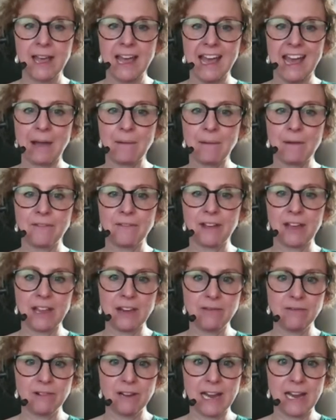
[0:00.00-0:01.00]
However,
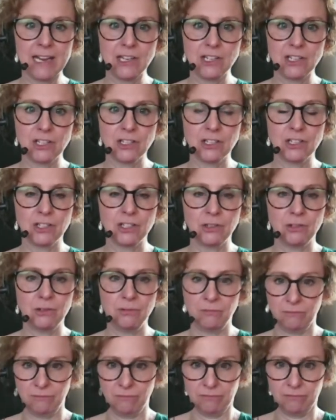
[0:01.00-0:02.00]
in relation
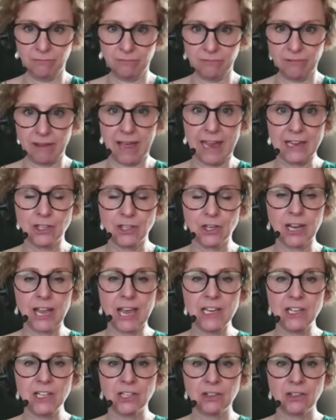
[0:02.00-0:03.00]
to
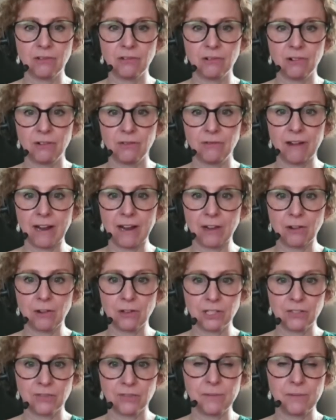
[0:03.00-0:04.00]
education
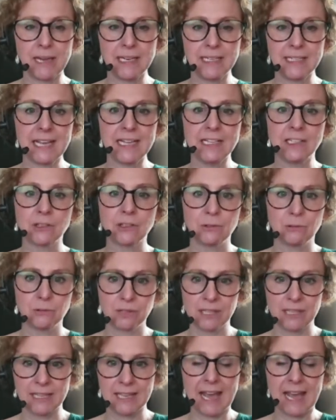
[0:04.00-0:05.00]
records for maintained
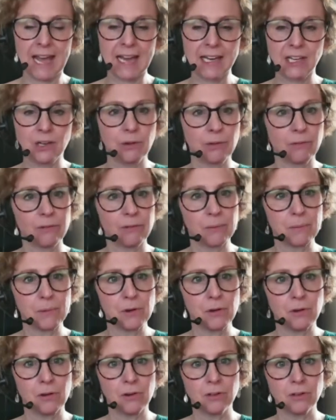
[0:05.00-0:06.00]
schools and the annual
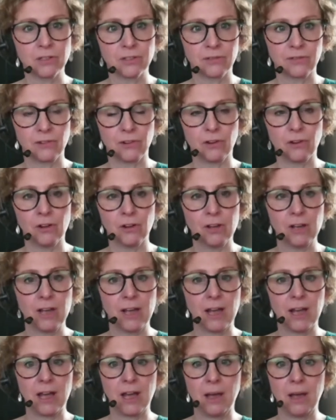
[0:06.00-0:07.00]
report for
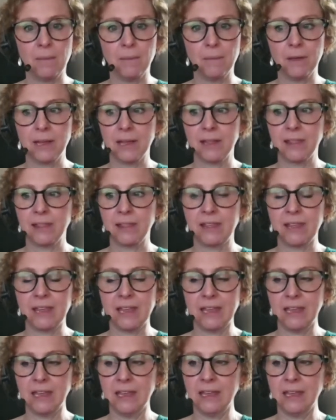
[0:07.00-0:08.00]

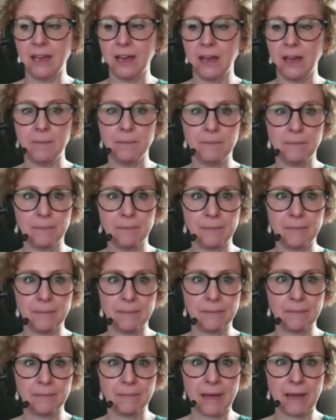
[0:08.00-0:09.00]
the
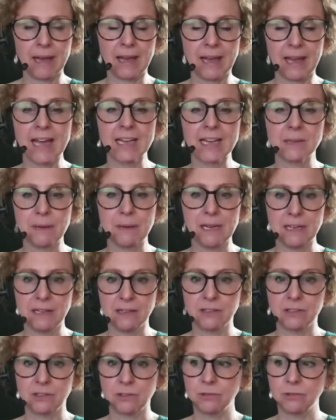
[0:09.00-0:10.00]
academy
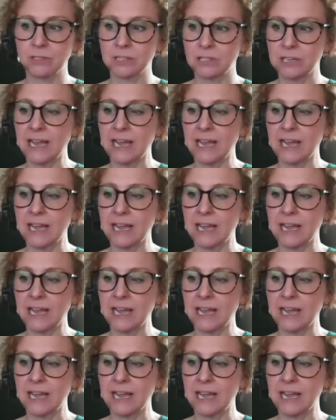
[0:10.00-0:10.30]
and schools and